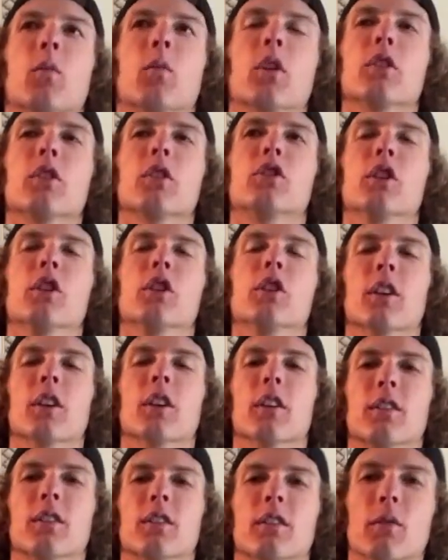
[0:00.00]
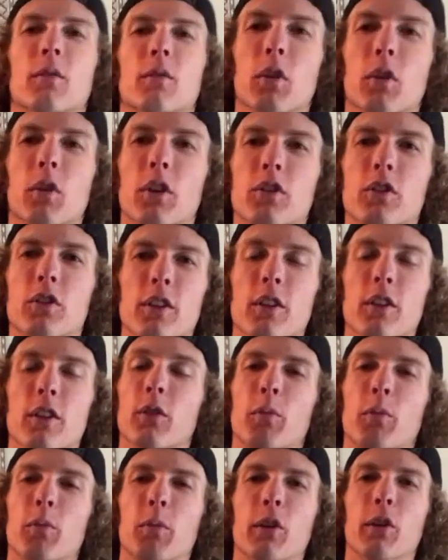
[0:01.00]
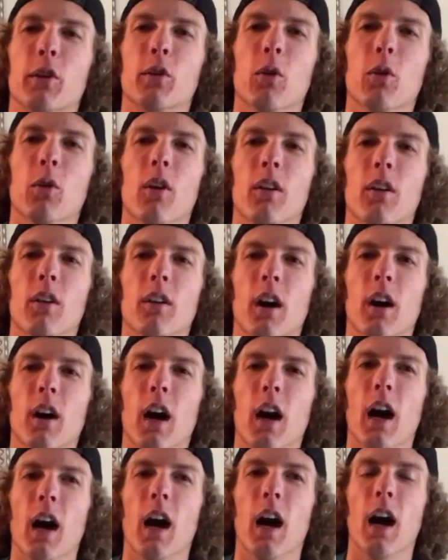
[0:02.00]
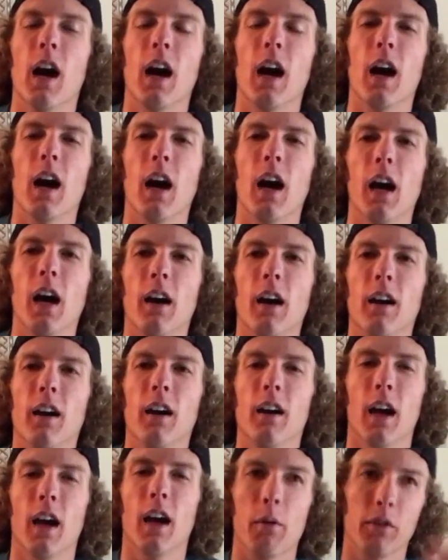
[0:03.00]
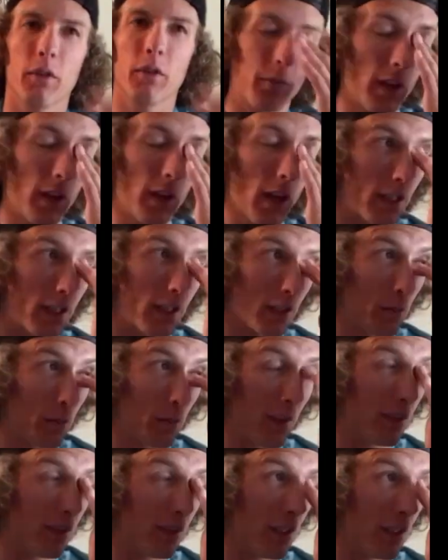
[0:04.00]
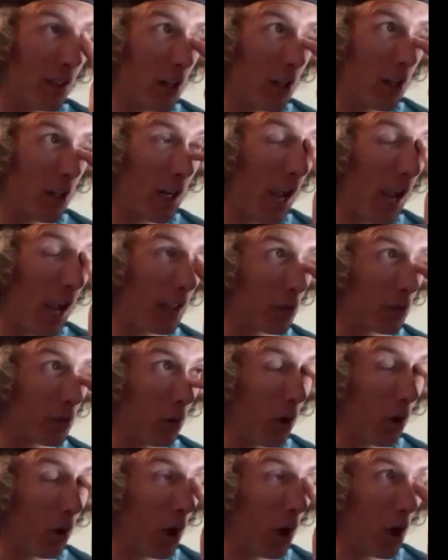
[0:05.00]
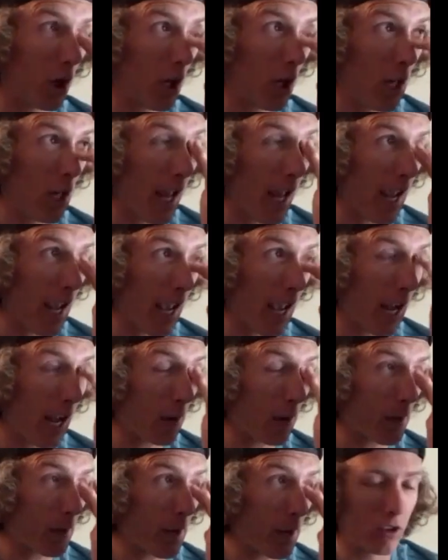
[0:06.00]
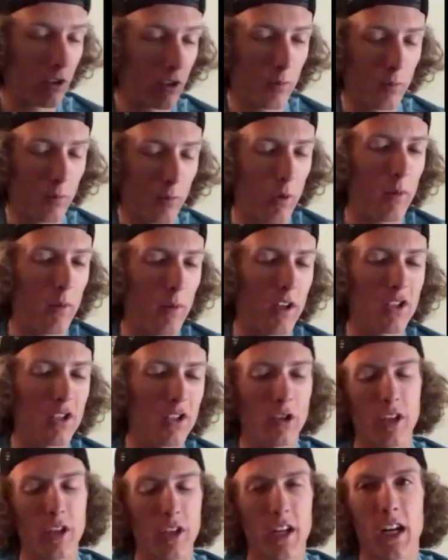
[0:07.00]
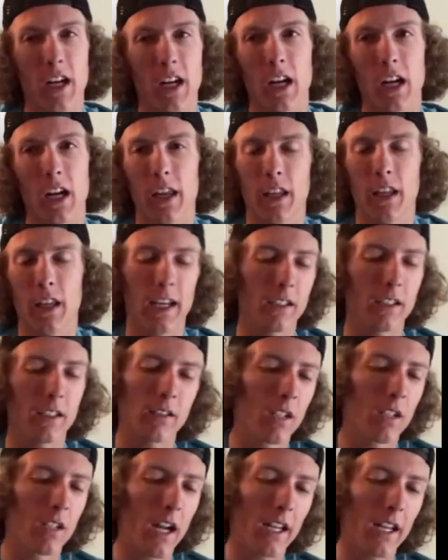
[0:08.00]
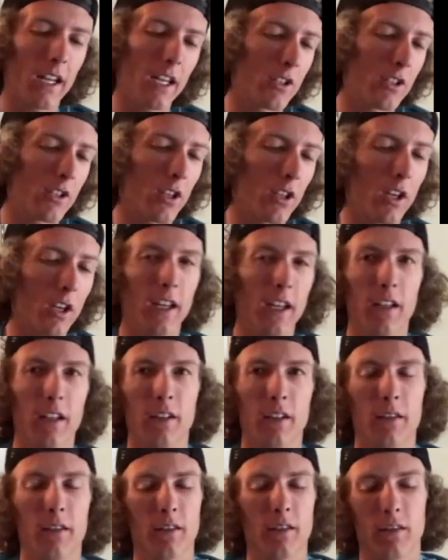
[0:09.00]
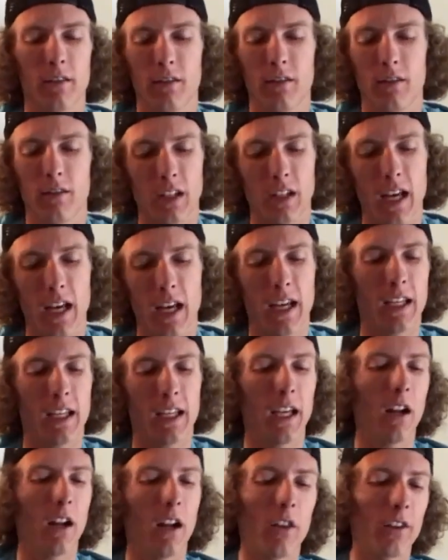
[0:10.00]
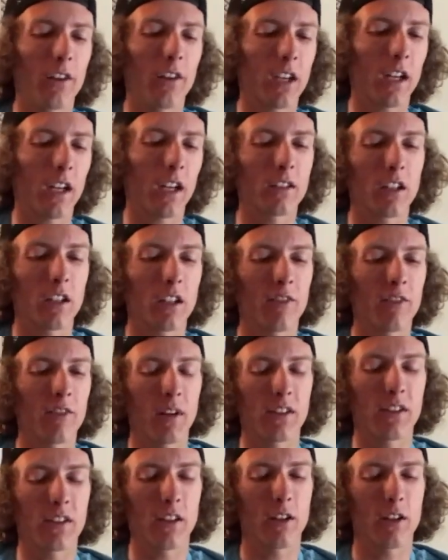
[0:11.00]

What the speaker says: World Juniors was pretty cool. I was up there because it was my senior year at high school, and I ran super well my junior year, and then I got injured and sick and all this kind of stuff my